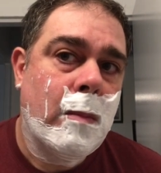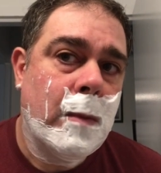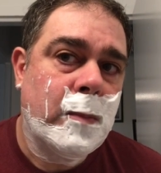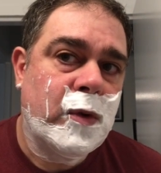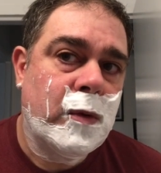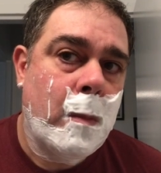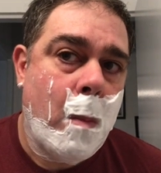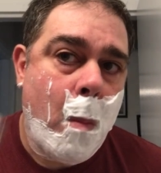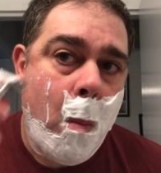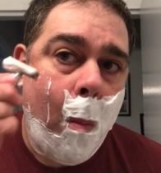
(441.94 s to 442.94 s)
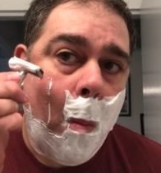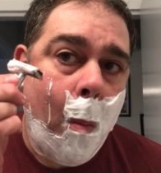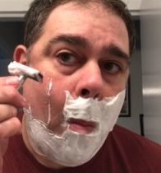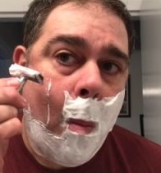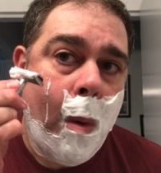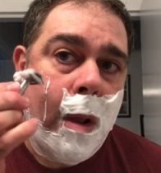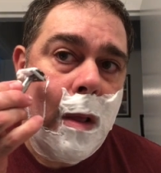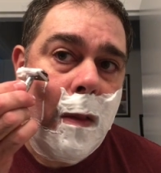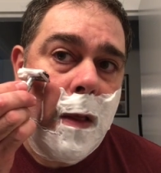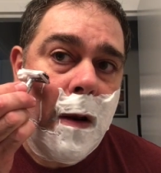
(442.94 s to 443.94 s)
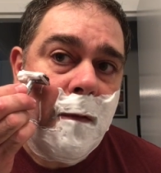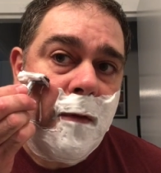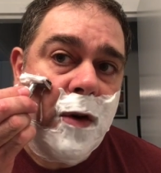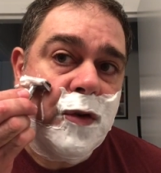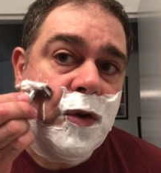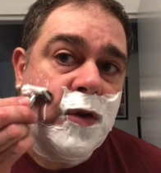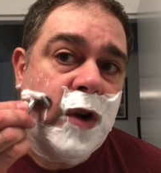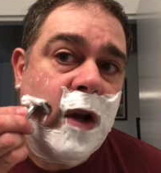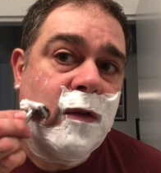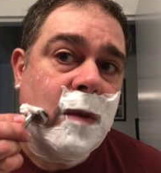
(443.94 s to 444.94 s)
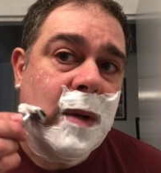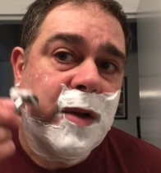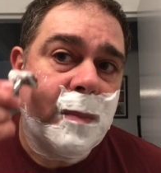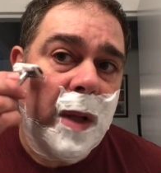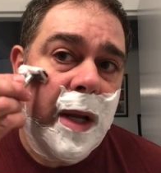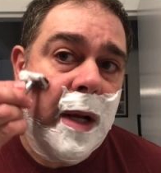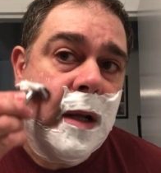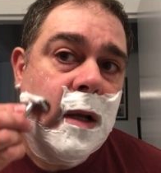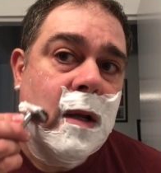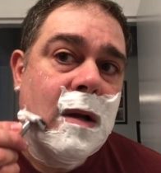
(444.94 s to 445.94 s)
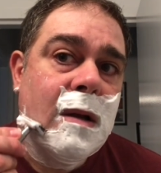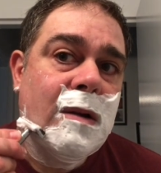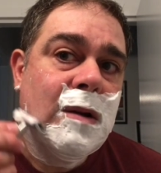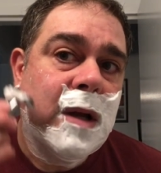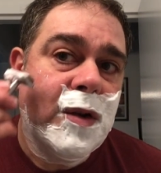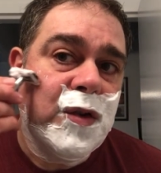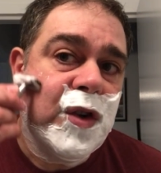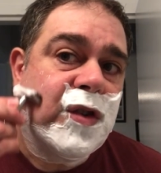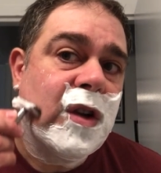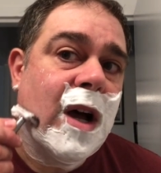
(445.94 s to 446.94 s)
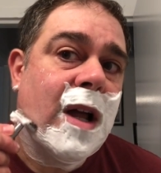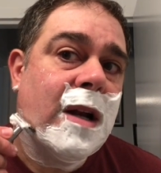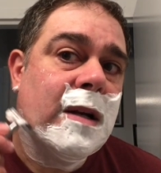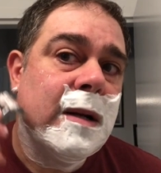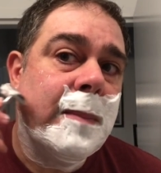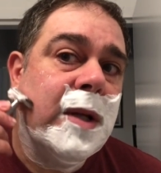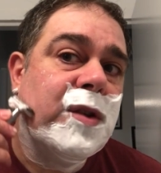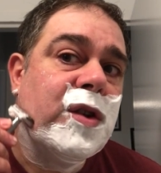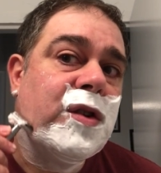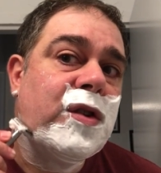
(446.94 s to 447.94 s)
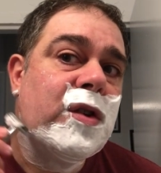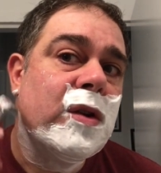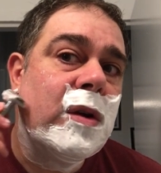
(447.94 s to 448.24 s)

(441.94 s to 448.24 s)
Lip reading: Oops. Than the first two shades. I mean, this blade has just gone to pieces.